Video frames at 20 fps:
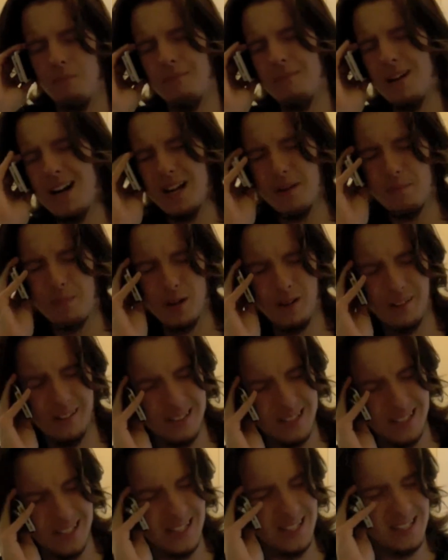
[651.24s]
My
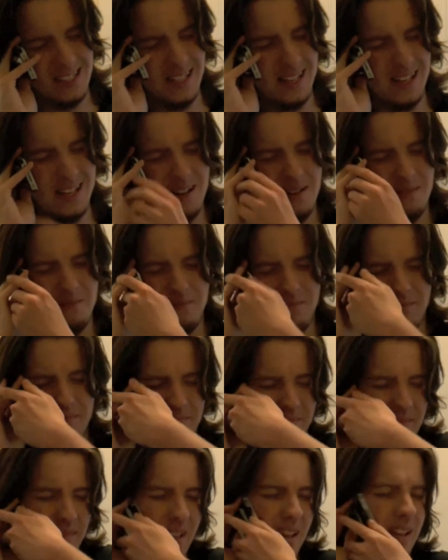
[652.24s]
apologies.
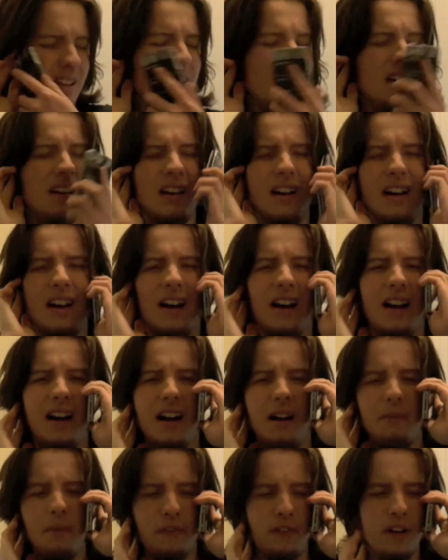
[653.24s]
Um,
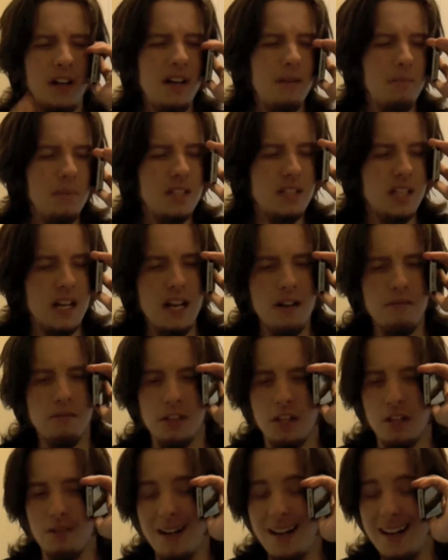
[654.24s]
I'm afraid I'm
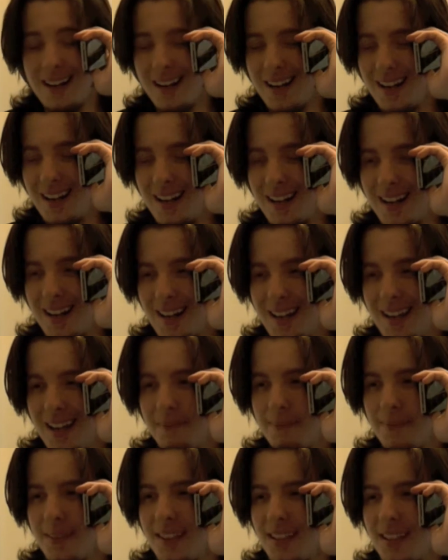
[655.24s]
mishearing you. I, I
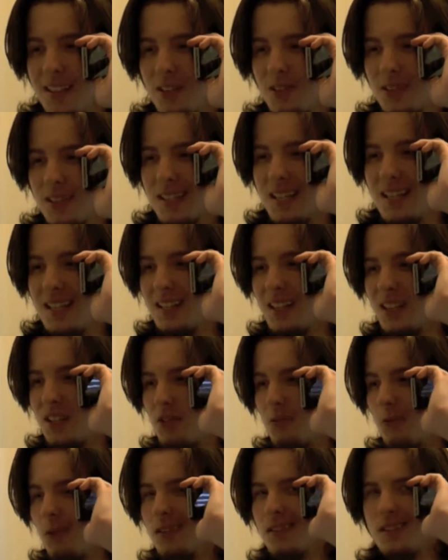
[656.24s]
keep thinking you're saying that
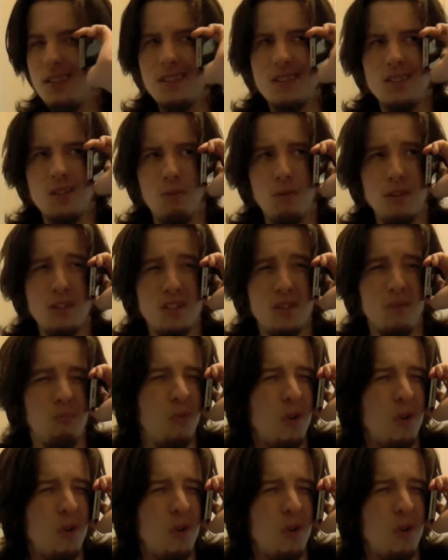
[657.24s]
you want to watch the